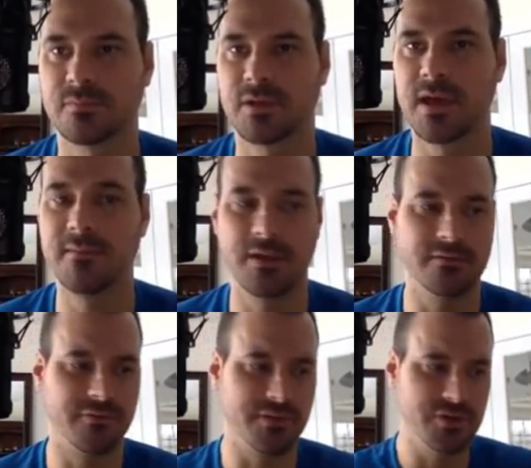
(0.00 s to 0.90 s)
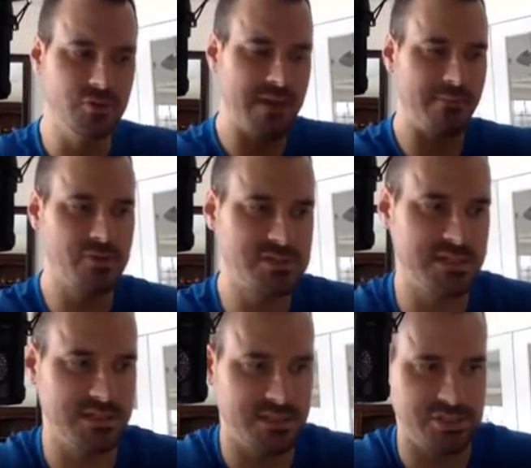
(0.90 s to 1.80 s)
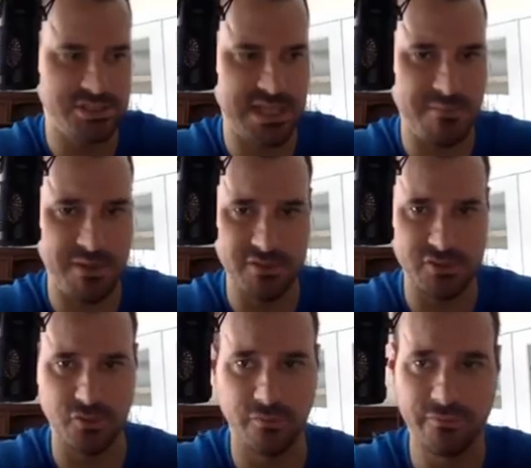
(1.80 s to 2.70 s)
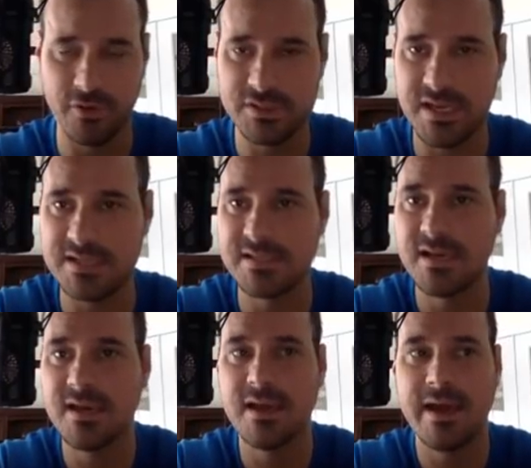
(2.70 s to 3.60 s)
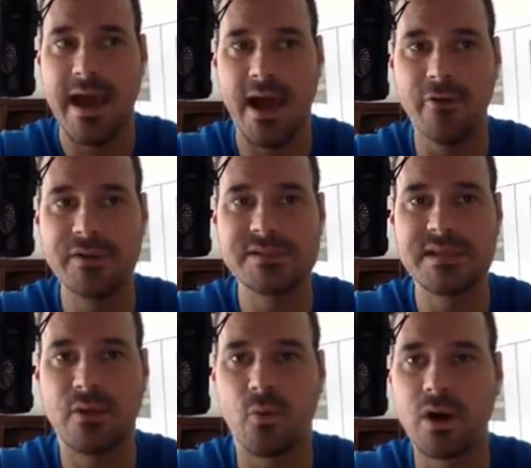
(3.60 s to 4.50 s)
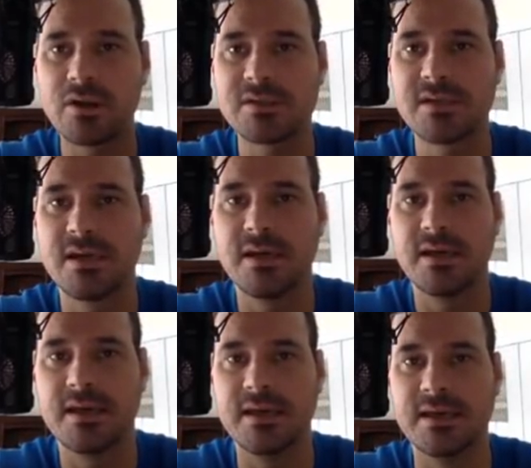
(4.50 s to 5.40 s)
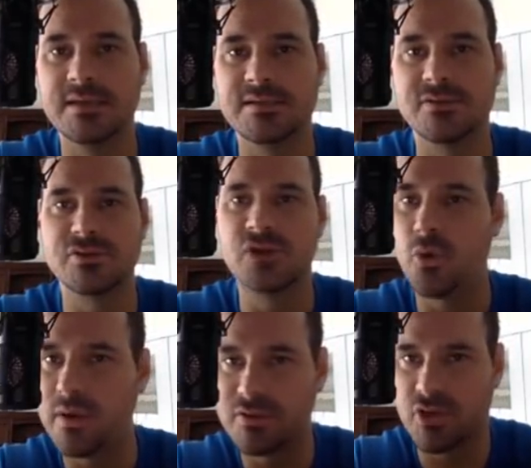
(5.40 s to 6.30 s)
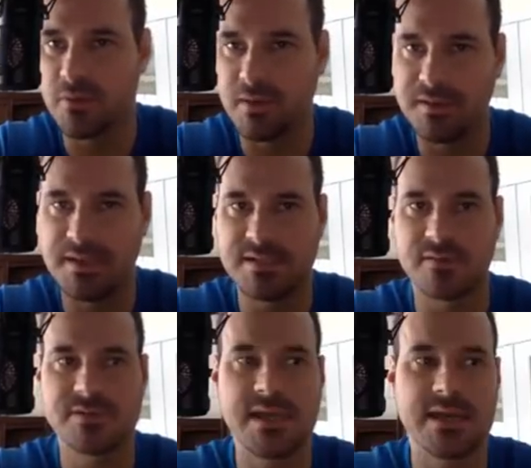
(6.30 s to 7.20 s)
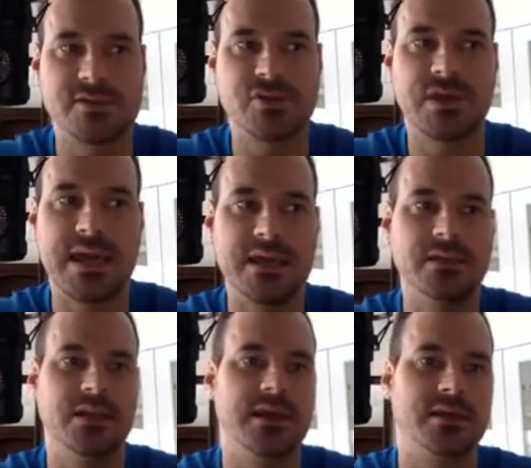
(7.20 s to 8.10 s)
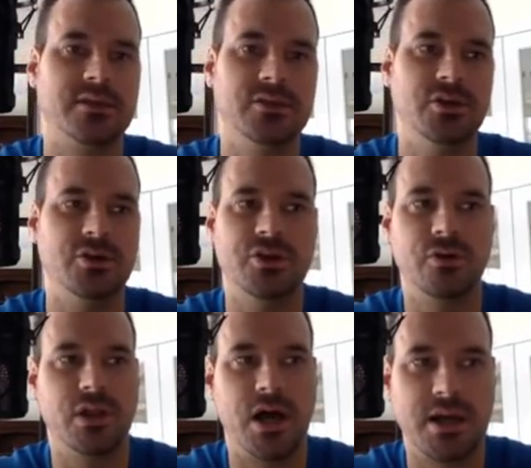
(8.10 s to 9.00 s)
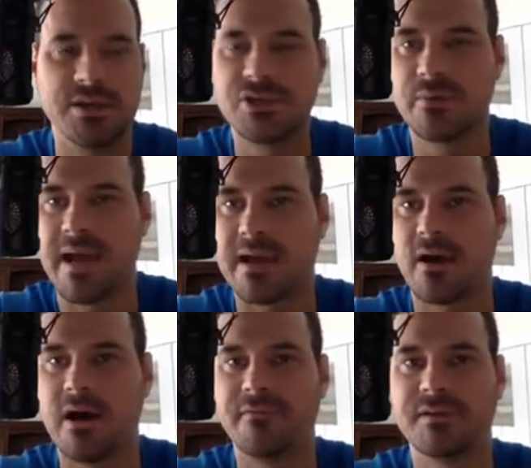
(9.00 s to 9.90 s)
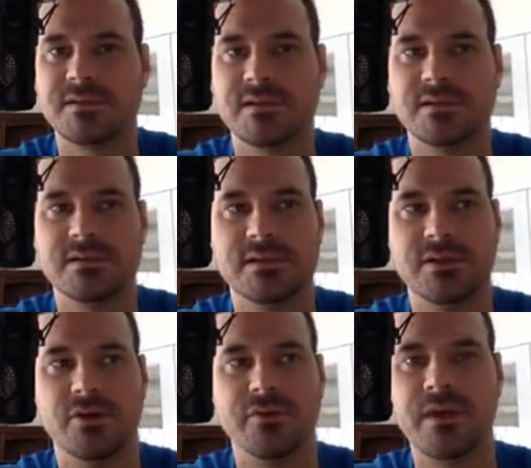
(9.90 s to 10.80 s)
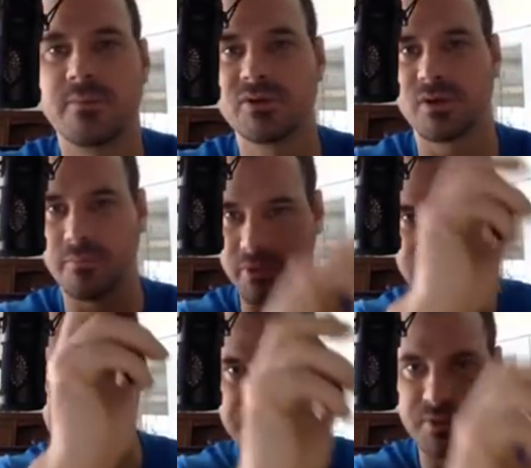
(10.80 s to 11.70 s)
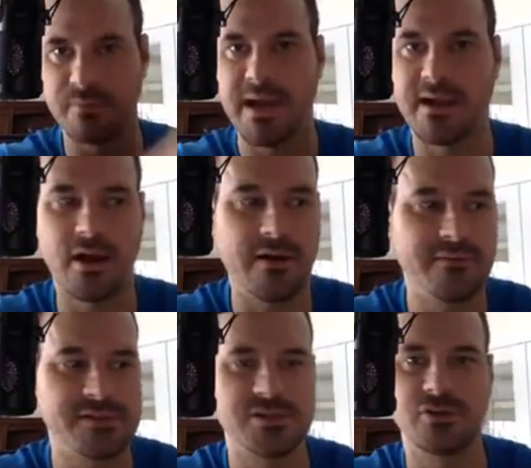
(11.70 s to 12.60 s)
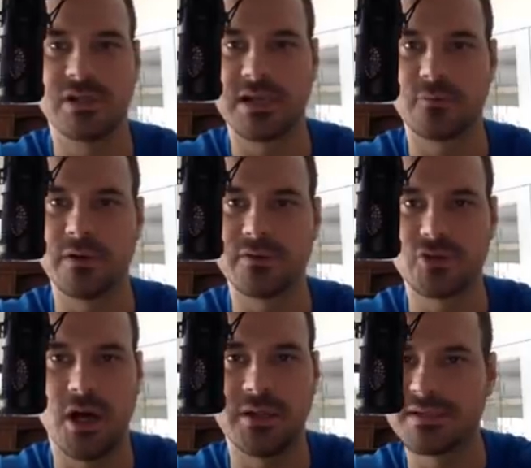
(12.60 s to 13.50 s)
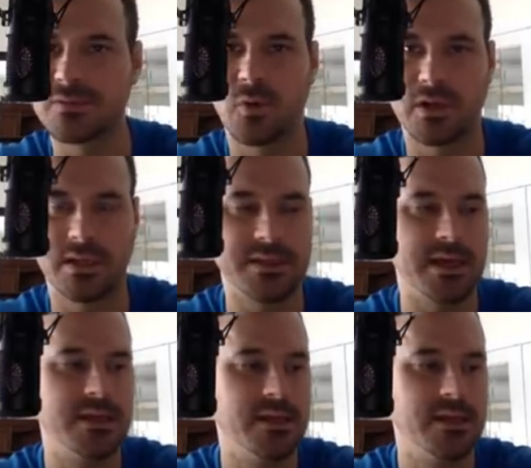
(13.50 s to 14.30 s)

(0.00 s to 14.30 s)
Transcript: Okay. And for the new members that just came in, those new referrals, guys, how this thing works is there's no withdrawal button, as I was saying. So you can't, like, you don't log into your back office and, numbers are building up in your back office and you click withdrawal. It doesn't work like that.